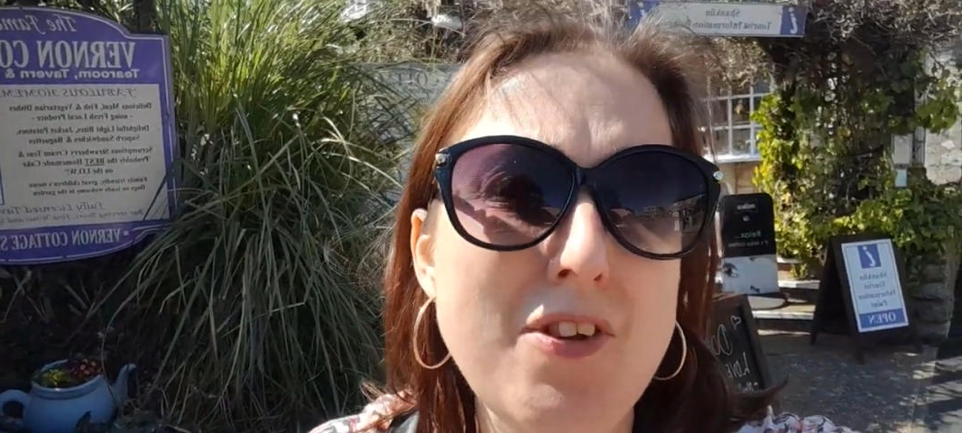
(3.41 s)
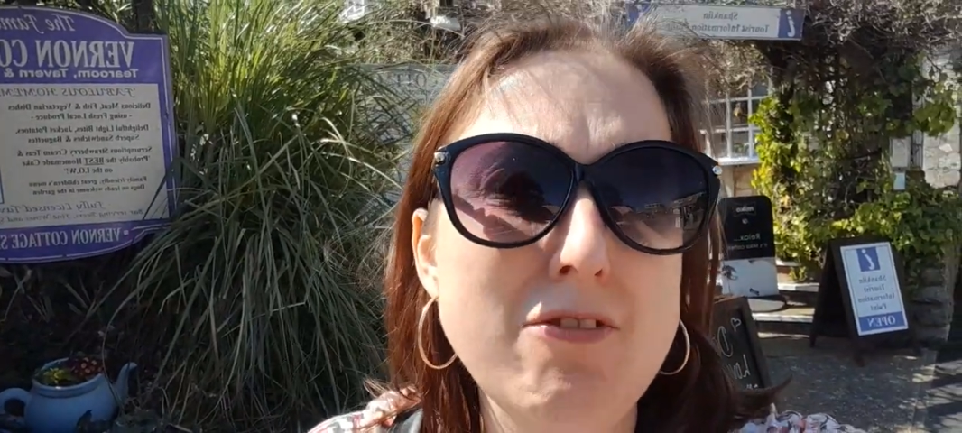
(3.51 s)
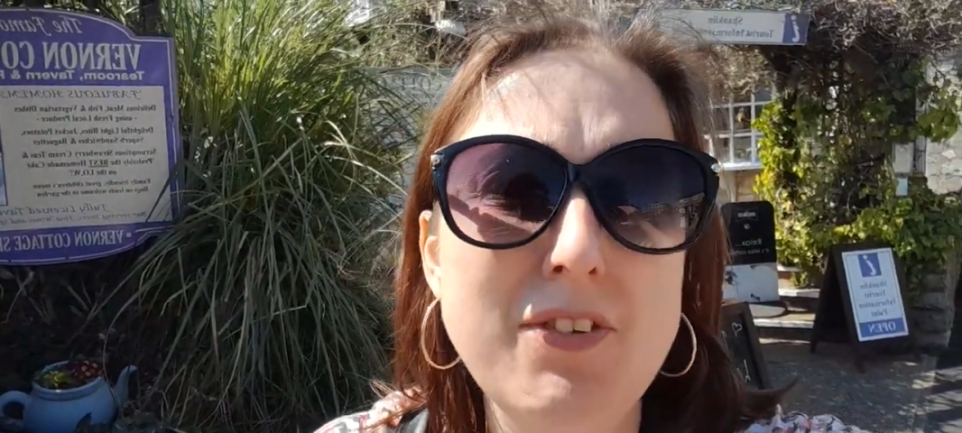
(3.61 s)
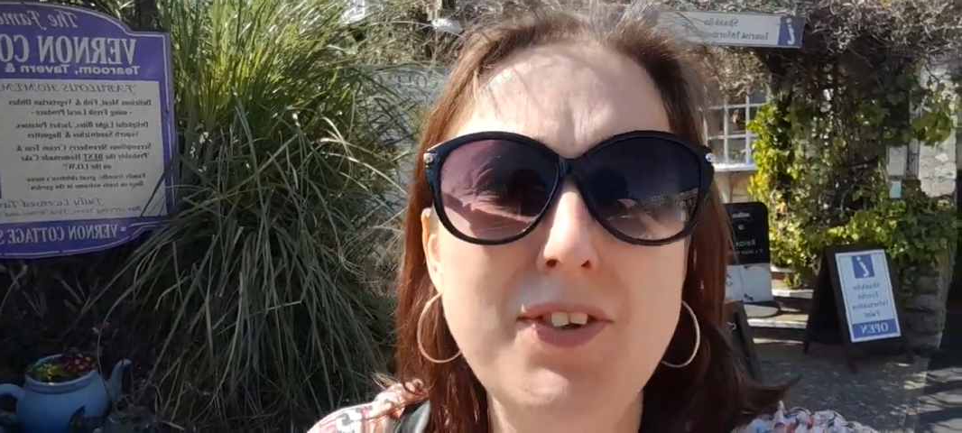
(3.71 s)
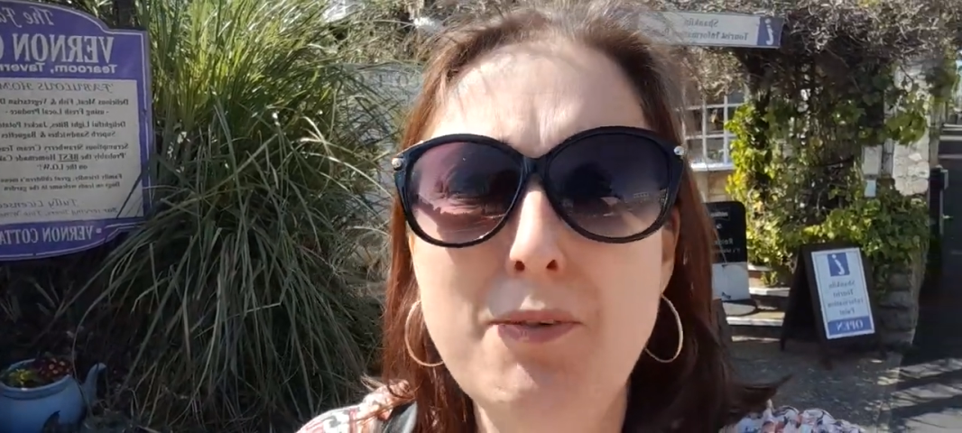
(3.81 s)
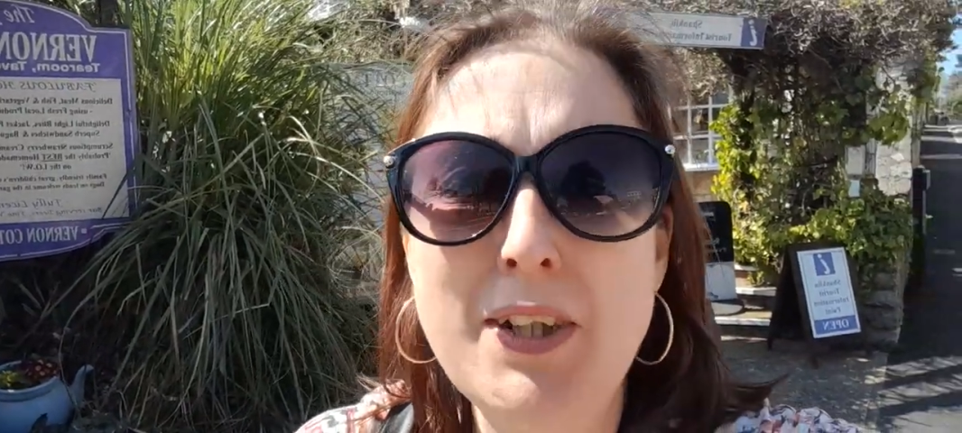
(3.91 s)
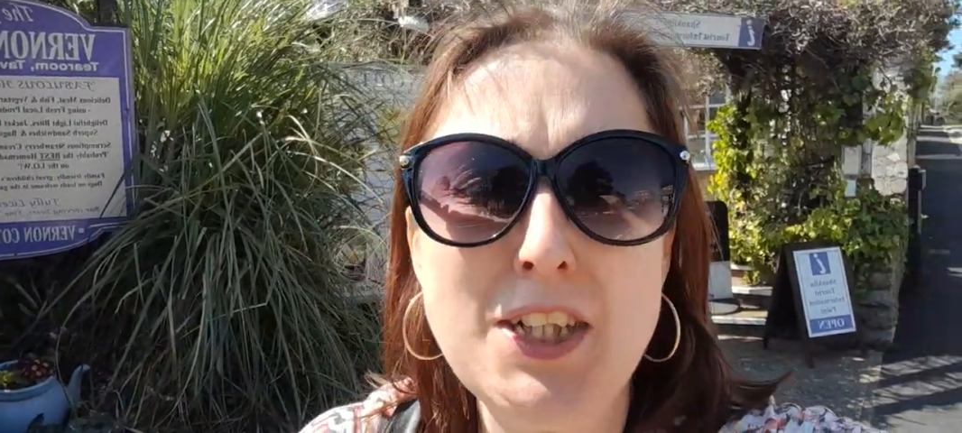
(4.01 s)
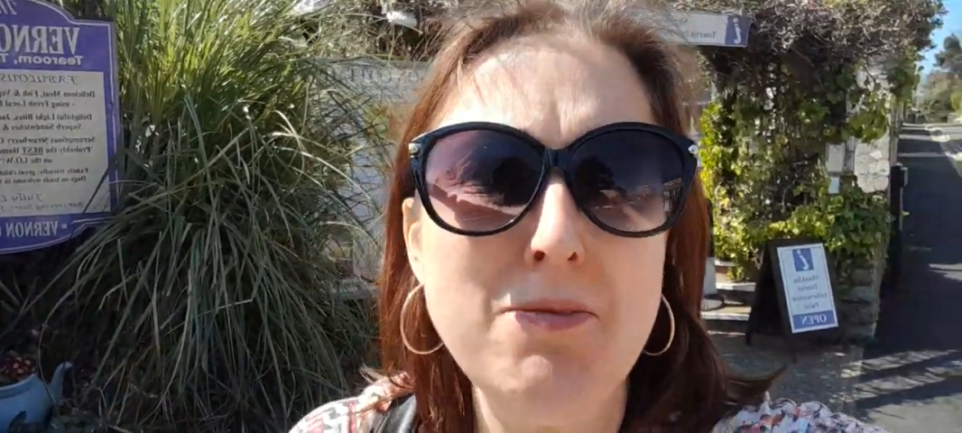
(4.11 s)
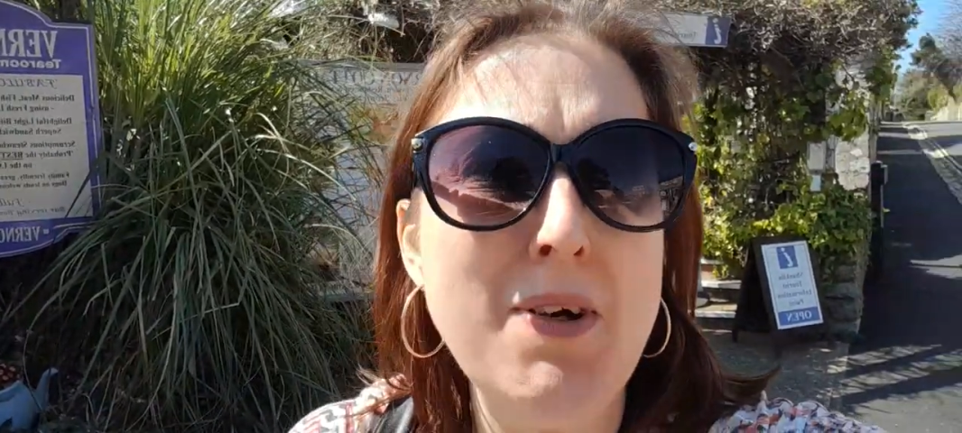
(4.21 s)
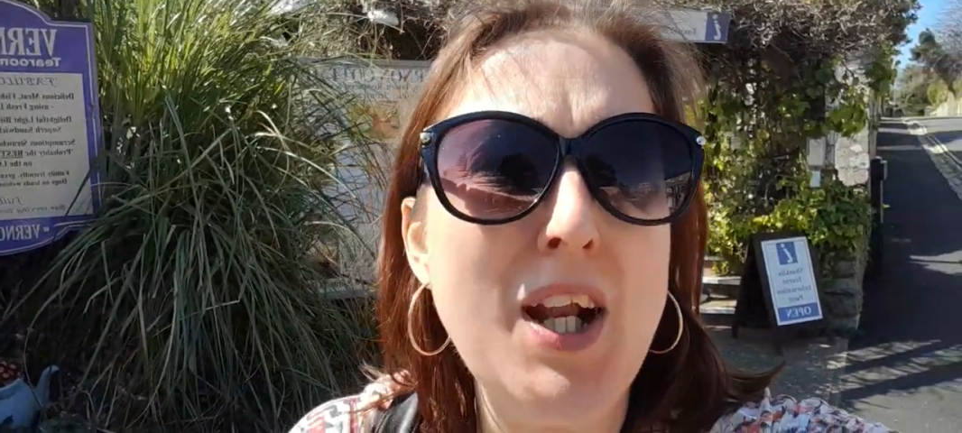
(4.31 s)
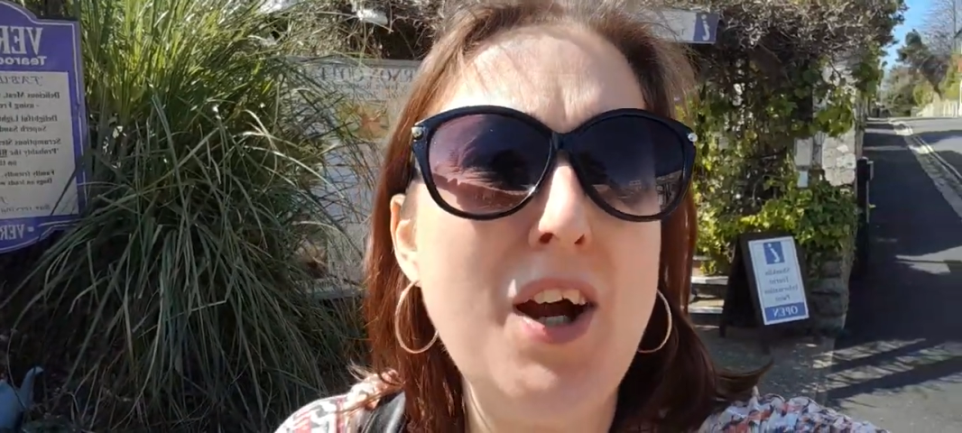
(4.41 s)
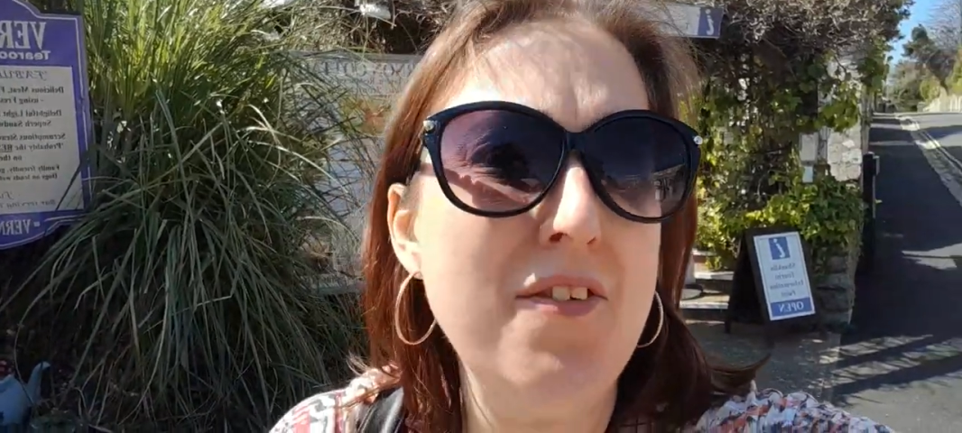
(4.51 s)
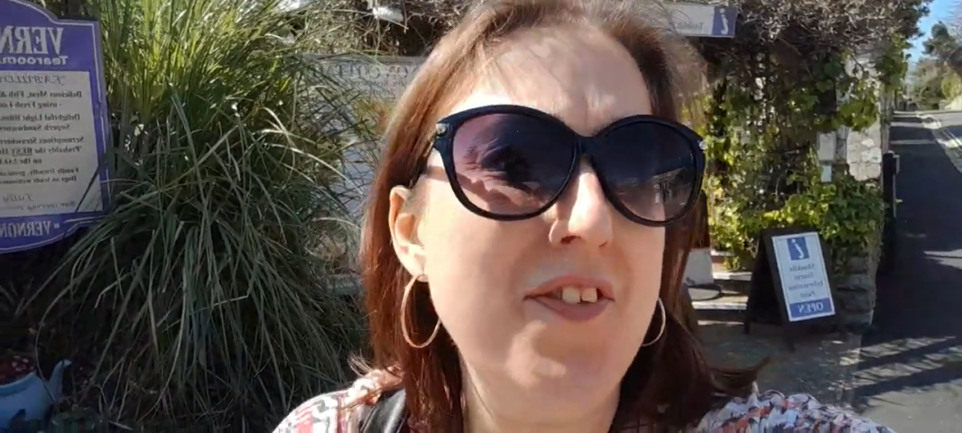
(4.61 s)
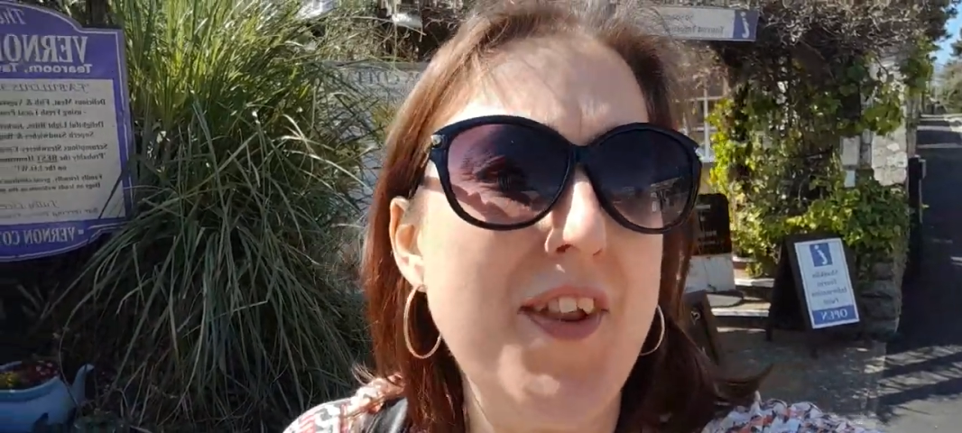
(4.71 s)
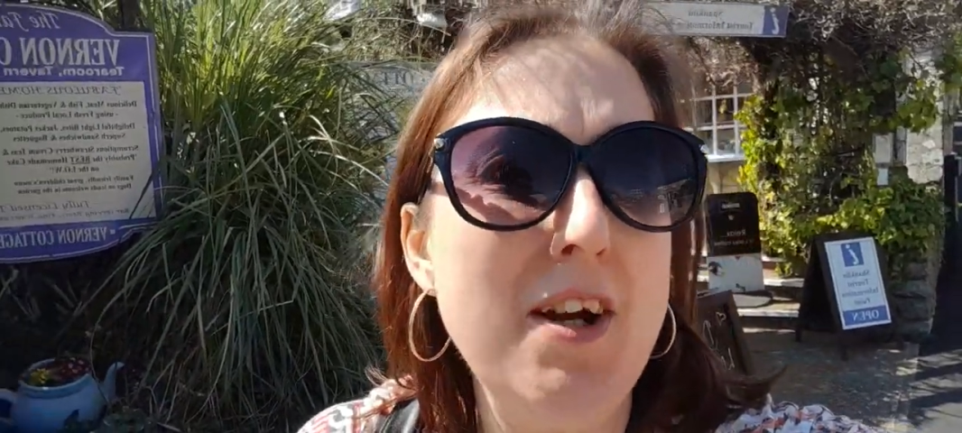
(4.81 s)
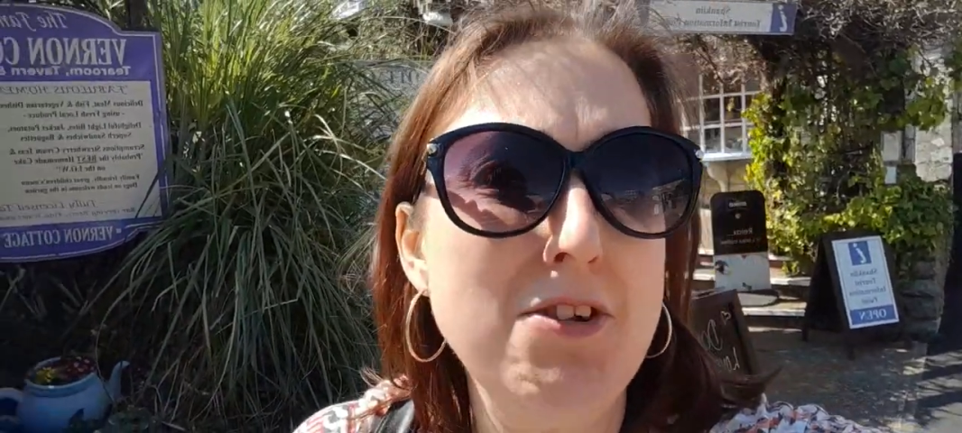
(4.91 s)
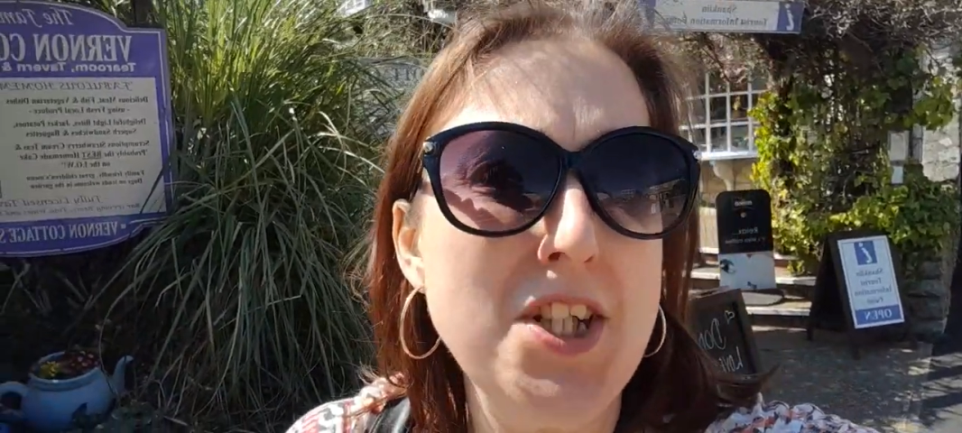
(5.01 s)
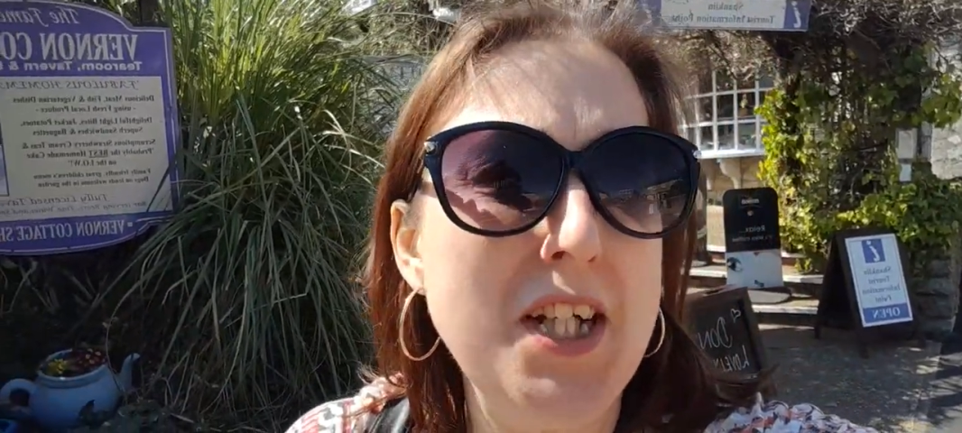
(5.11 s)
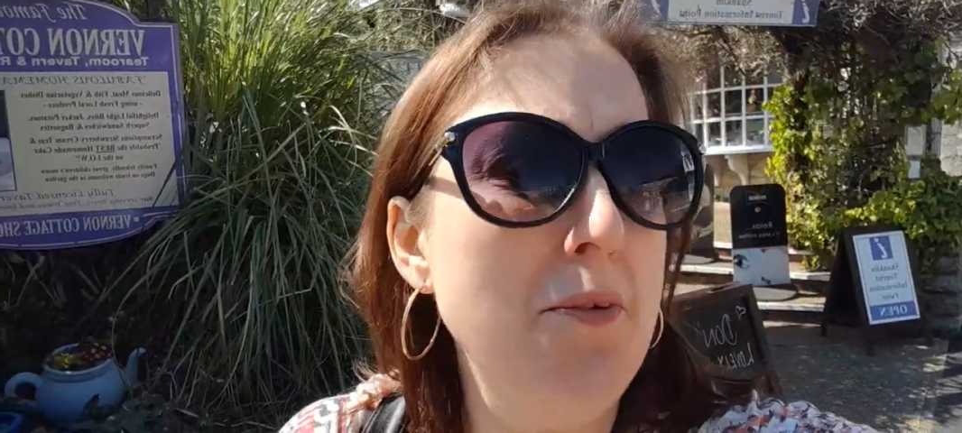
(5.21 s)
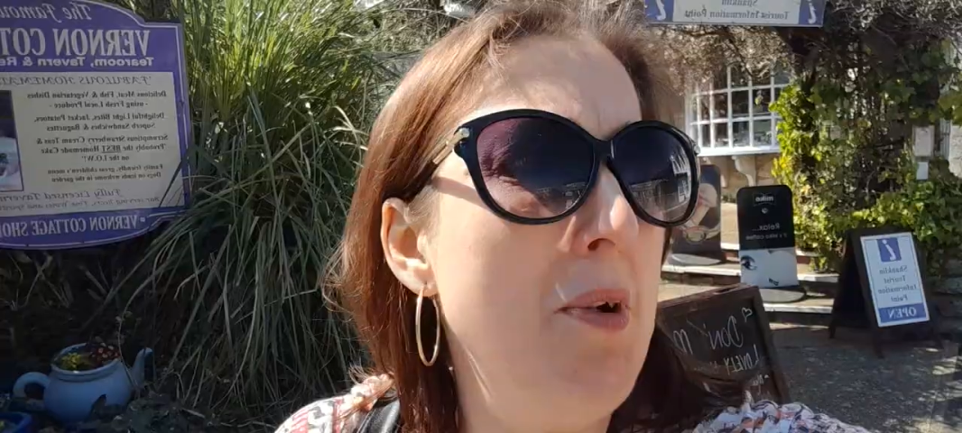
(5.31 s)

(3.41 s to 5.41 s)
or if you're watching my lifestyle channel,